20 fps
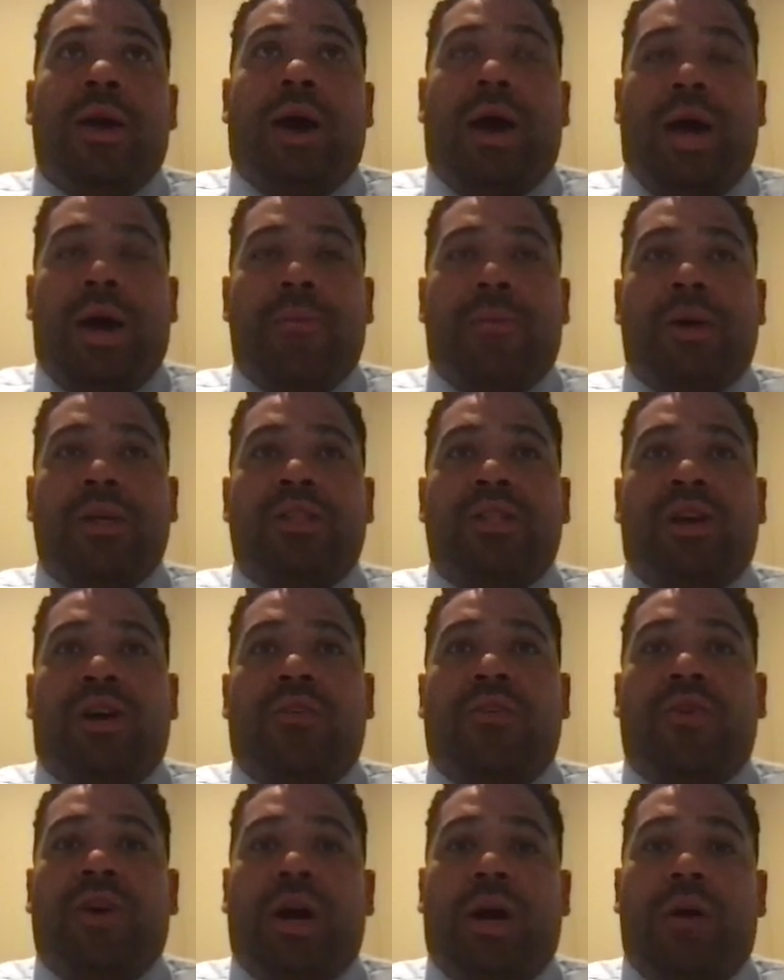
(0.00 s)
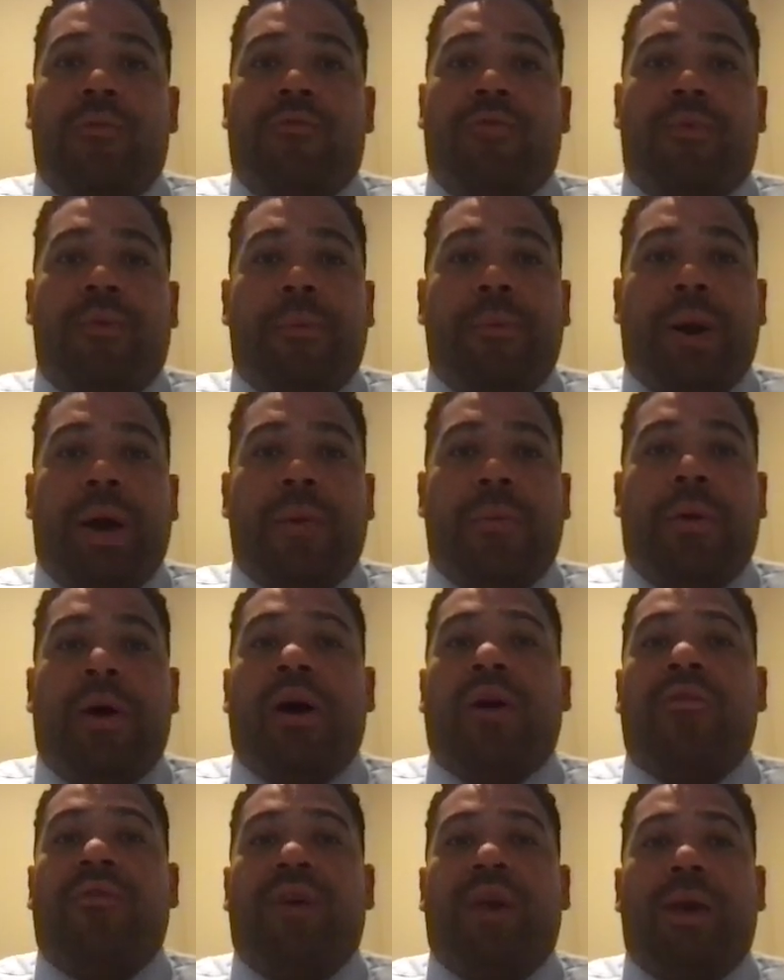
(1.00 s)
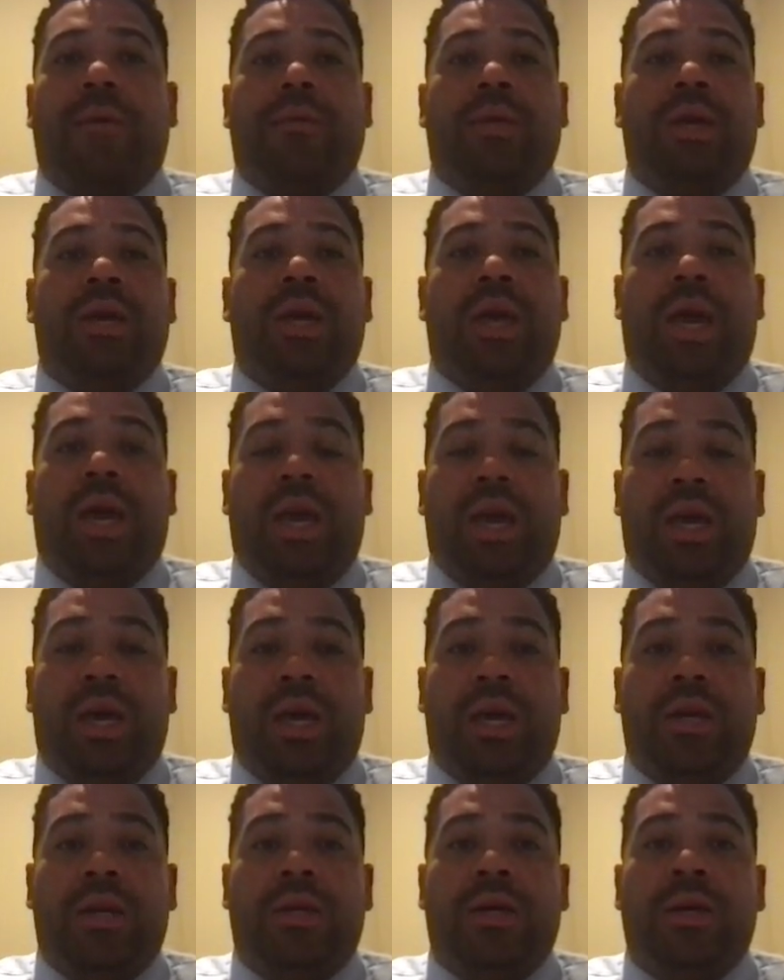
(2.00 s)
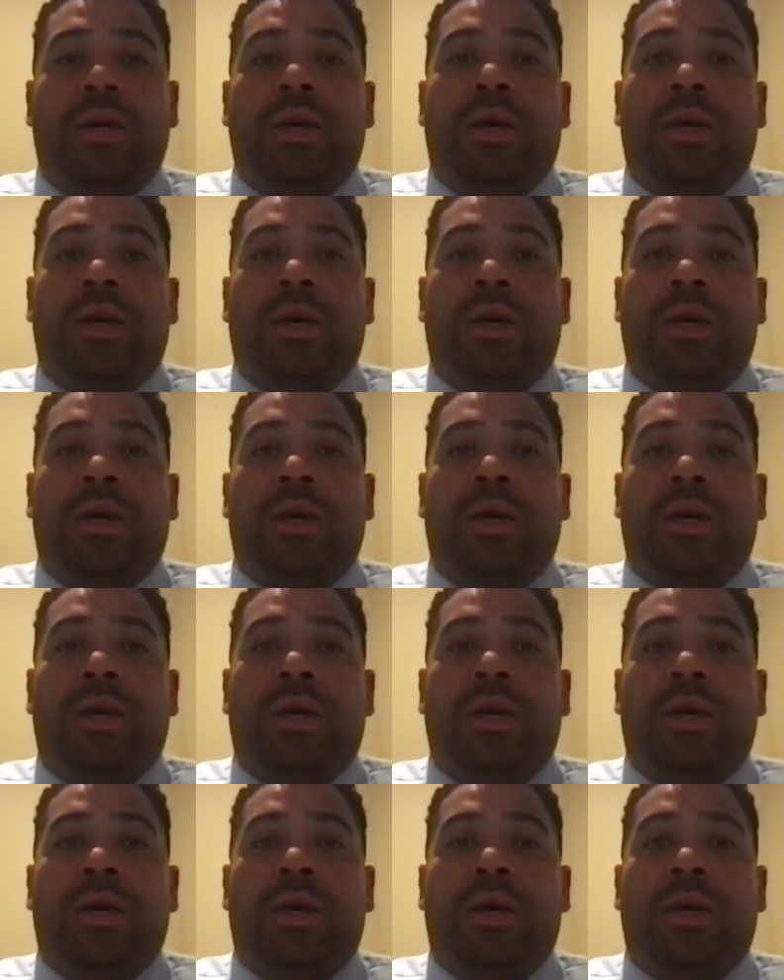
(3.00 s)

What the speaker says: I myself come from a BIPOC family and